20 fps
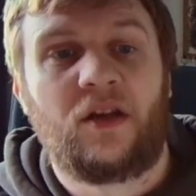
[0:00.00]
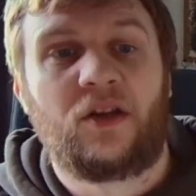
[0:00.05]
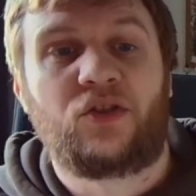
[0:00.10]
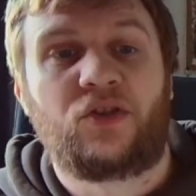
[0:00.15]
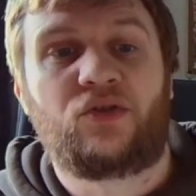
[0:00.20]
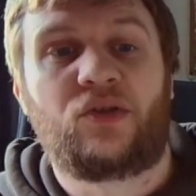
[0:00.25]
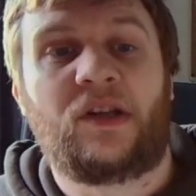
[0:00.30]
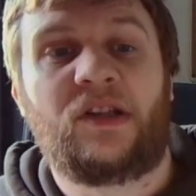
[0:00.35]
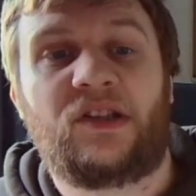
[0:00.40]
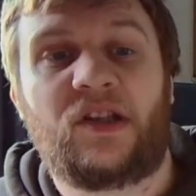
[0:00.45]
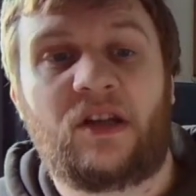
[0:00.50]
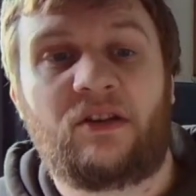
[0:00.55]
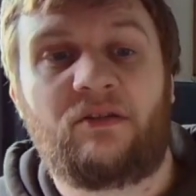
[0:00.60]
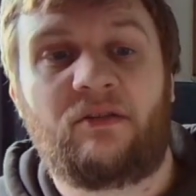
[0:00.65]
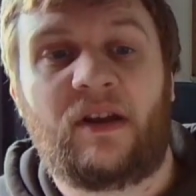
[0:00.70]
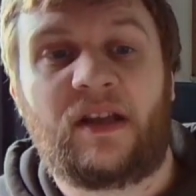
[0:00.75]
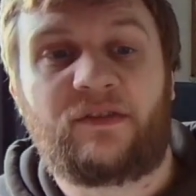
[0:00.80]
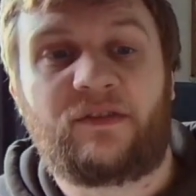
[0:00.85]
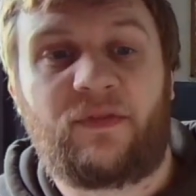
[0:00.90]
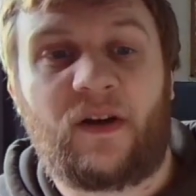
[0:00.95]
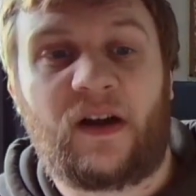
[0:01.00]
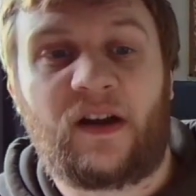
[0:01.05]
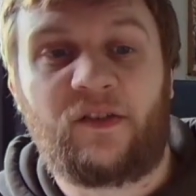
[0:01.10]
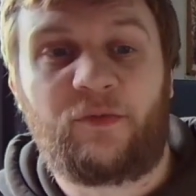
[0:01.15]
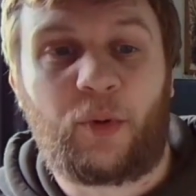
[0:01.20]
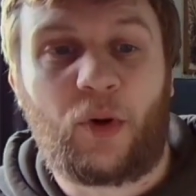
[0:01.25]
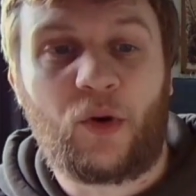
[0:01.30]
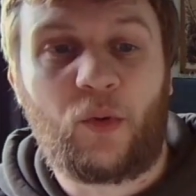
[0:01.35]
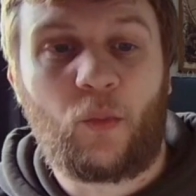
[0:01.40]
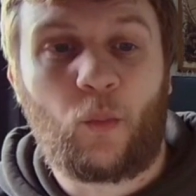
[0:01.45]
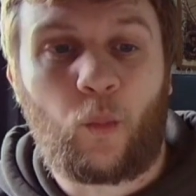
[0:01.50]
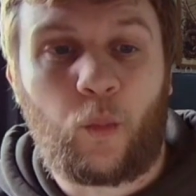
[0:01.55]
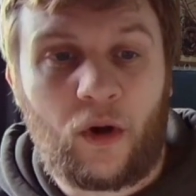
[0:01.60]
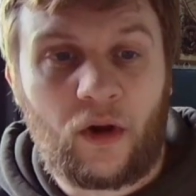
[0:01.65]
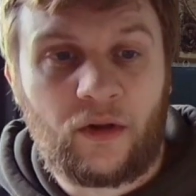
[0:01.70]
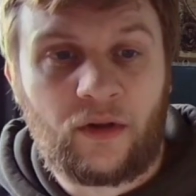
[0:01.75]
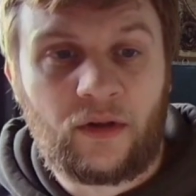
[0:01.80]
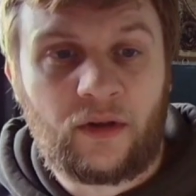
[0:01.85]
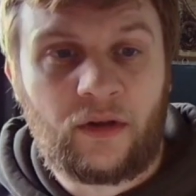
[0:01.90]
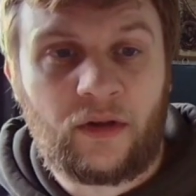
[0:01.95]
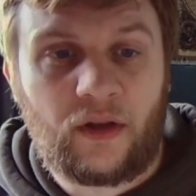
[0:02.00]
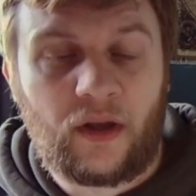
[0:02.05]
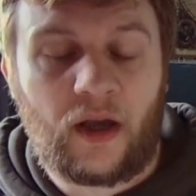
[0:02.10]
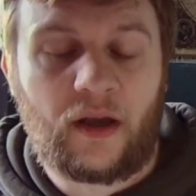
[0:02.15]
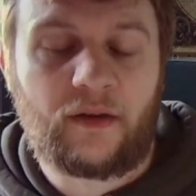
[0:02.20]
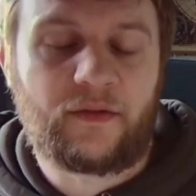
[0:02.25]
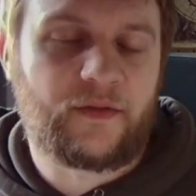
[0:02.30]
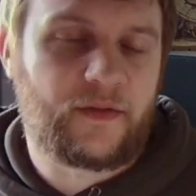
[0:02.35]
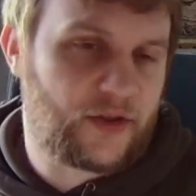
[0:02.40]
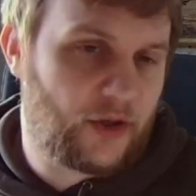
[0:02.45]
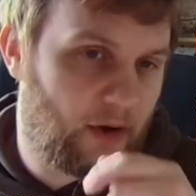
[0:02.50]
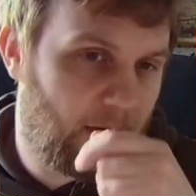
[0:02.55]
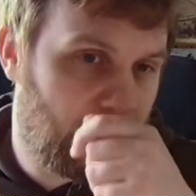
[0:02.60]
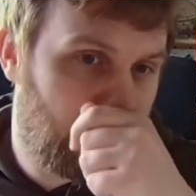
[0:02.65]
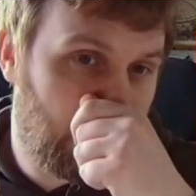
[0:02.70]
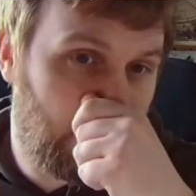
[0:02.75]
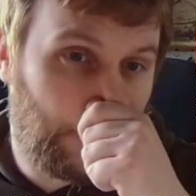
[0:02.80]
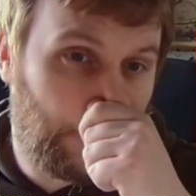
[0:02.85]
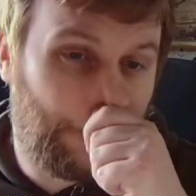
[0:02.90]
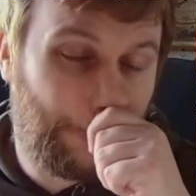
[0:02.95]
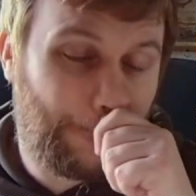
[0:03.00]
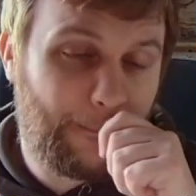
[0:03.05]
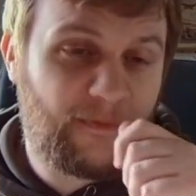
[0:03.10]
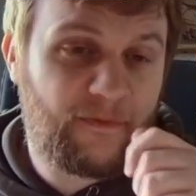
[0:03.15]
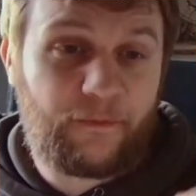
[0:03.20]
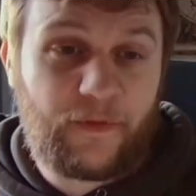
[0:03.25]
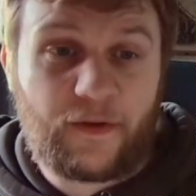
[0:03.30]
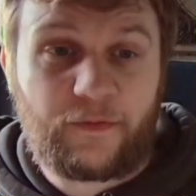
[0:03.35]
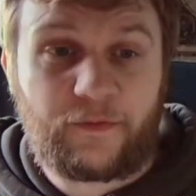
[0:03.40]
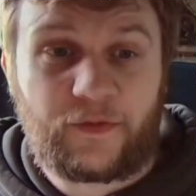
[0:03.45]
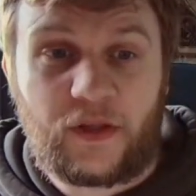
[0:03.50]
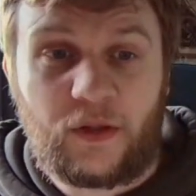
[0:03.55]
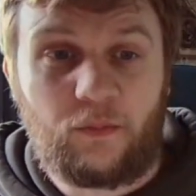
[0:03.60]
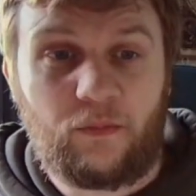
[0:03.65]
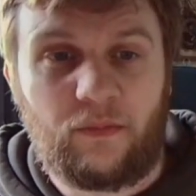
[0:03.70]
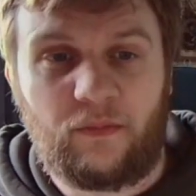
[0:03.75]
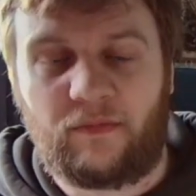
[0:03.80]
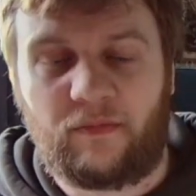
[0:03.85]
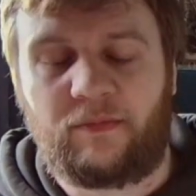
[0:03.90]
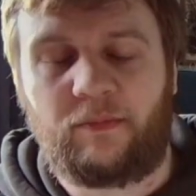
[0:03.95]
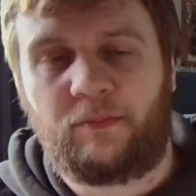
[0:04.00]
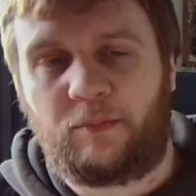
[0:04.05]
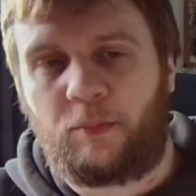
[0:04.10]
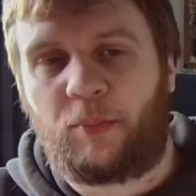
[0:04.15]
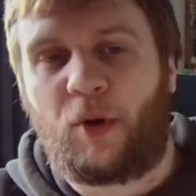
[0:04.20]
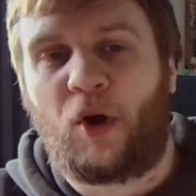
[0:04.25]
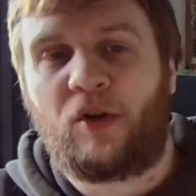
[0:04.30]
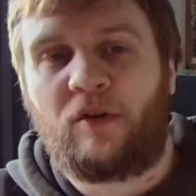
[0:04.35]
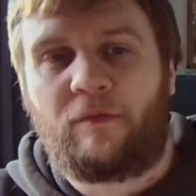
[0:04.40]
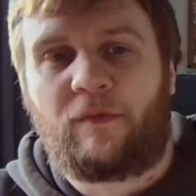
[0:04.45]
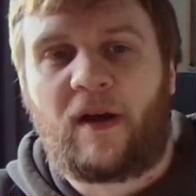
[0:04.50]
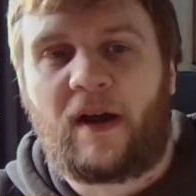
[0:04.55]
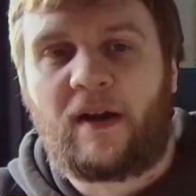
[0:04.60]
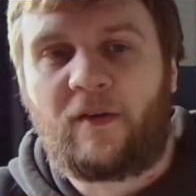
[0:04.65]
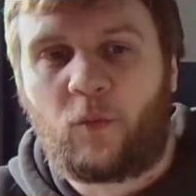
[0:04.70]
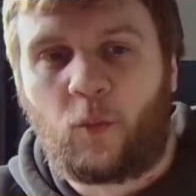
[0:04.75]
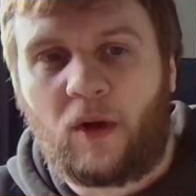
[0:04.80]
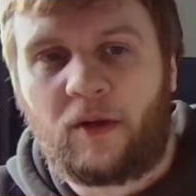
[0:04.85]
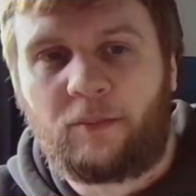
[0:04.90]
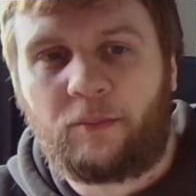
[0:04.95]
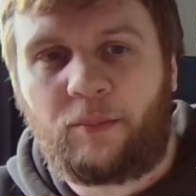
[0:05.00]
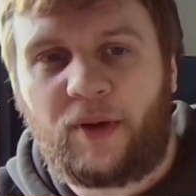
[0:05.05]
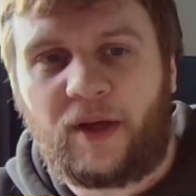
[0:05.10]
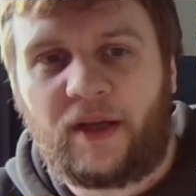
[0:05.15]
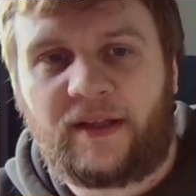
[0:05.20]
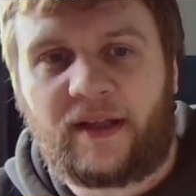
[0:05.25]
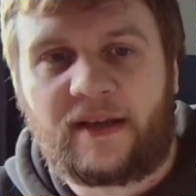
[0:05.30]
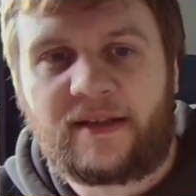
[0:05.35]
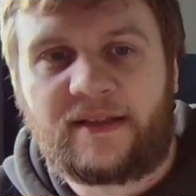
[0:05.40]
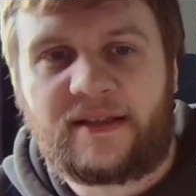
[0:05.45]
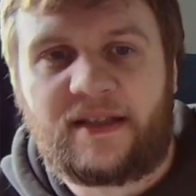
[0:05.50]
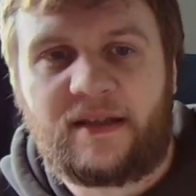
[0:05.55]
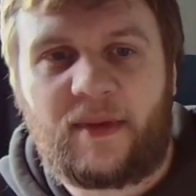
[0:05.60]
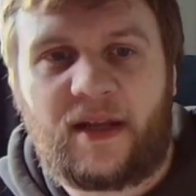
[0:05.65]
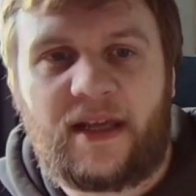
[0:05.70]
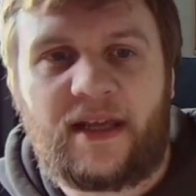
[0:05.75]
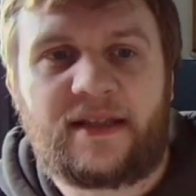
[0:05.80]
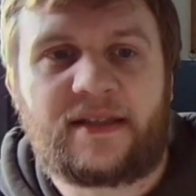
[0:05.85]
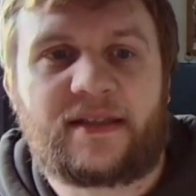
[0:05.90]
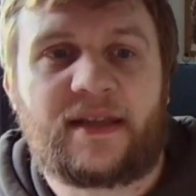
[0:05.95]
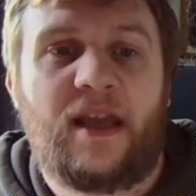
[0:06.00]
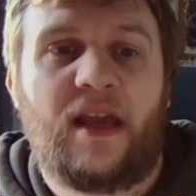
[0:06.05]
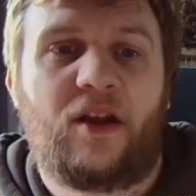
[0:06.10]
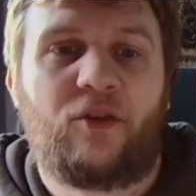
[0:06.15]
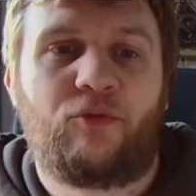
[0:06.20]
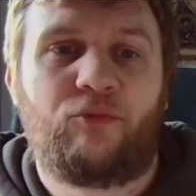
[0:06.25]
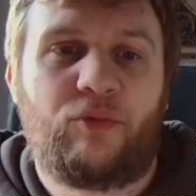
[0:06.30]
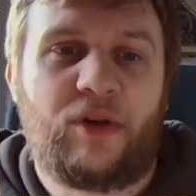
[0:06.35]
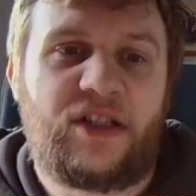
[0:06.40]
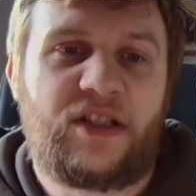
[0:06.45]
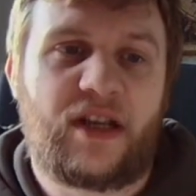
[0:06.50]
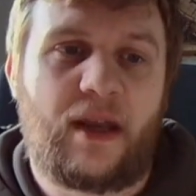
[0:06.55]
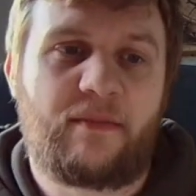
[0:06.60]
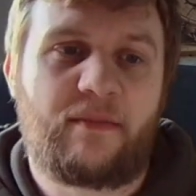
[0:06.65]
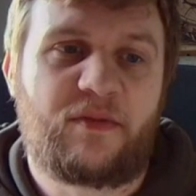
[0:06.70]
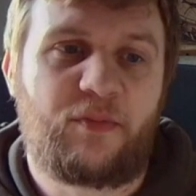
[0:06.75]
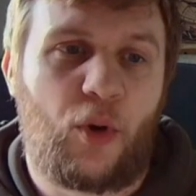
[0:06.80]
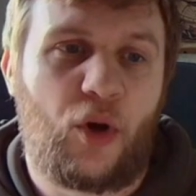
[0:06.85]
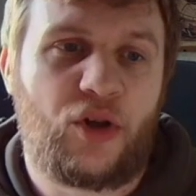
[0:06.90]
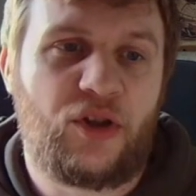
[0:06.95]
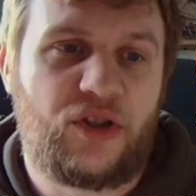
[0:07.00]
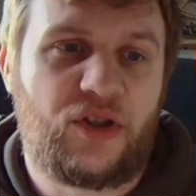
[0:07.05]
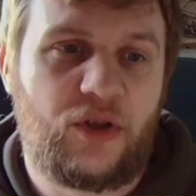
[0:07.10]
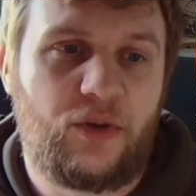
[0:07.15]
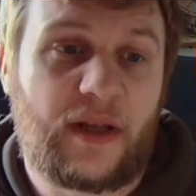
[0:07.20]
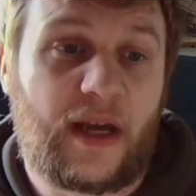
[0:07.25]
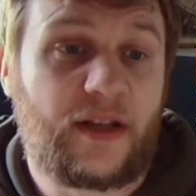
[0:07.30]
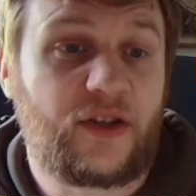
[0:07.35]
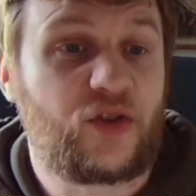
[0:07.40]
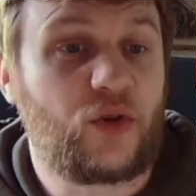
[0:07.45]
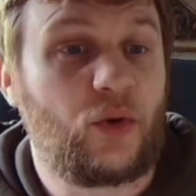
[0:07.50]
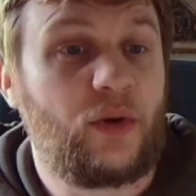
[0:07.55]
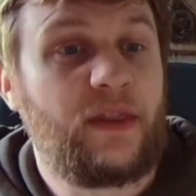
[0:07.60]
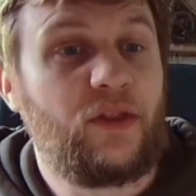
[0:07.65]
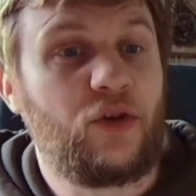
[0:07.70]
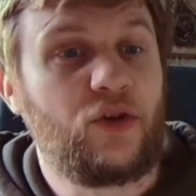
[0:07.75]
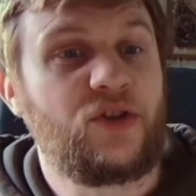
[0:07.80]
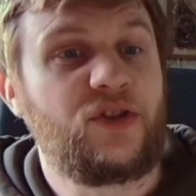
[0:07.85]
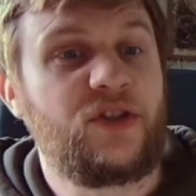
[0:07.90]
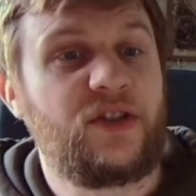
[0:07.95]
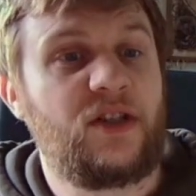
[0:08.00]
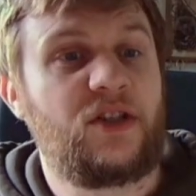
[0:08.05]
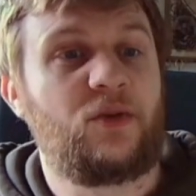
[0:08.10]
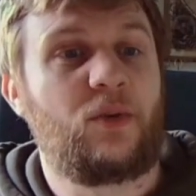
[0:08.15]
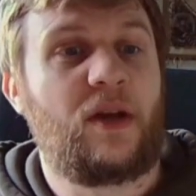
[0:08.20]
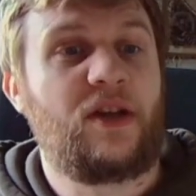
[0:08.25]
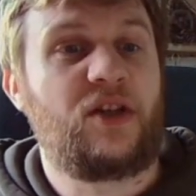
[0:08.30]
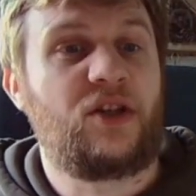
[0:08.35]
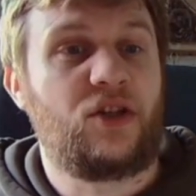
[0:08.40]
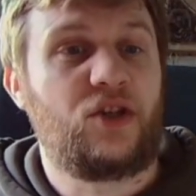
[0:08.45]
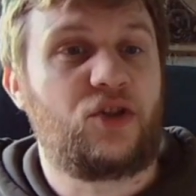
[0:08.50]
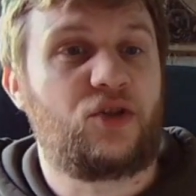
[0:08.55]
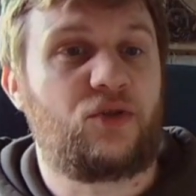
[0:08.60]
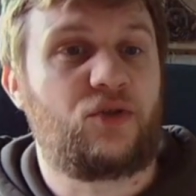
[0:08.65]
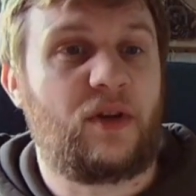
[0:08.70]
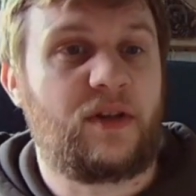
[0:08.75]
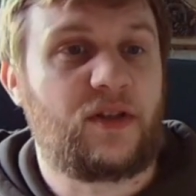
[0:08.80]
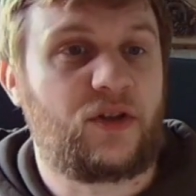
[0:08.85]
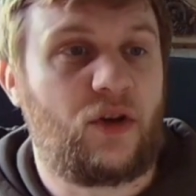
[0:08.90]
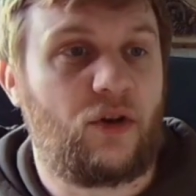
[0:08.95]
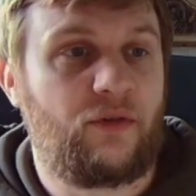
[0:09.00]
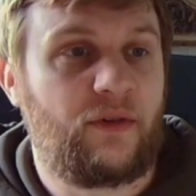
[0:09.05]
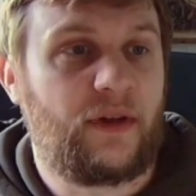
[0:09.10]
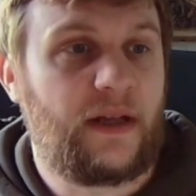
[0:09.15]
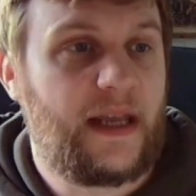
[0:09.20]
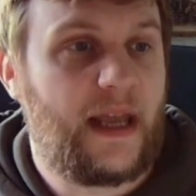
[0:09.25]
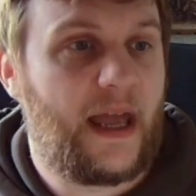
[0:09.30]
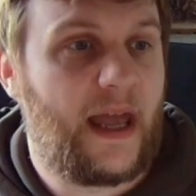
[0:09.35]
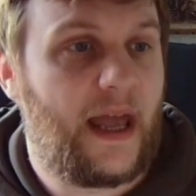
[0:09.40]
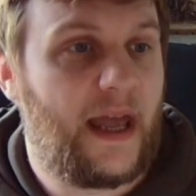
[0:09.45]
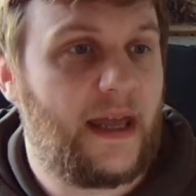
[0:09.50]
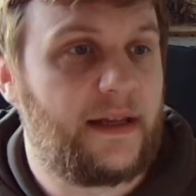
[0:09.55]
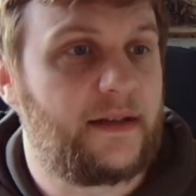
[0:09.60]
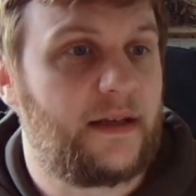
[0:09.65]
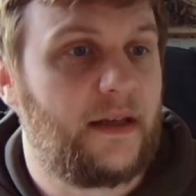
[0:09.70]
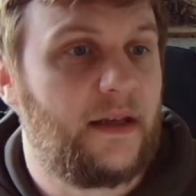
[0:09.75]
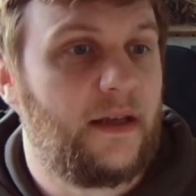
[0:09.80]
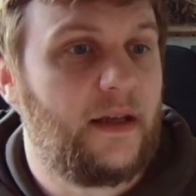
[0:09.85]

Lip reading: Trent generates 50.51 per 90 minutes, Reece James 0.29. So in those situations, Trent's currently ahead.